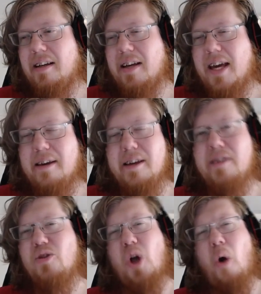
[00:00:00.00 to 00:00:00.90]
he,
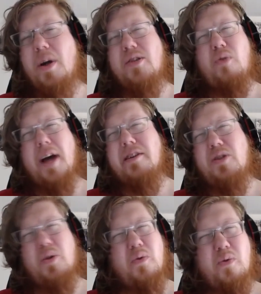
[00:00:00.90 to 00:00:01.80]
you know, he trying
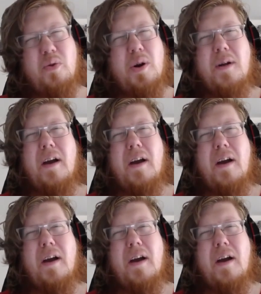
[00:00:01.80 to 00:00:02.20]
to